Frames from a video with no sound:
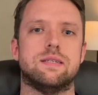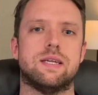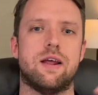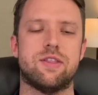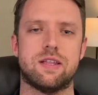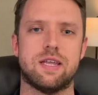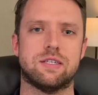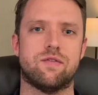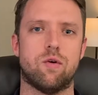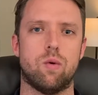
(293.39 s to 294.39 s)
and I think that's
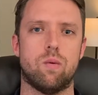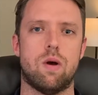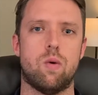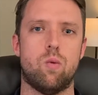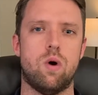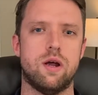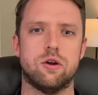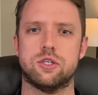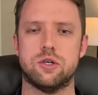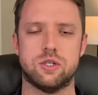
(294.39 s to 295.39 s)
for 1 or
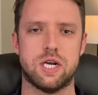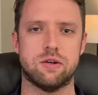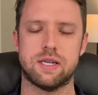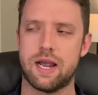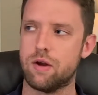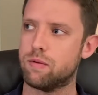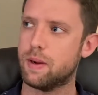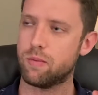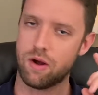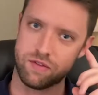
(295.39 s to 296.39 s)
2 shares. I can't remember off the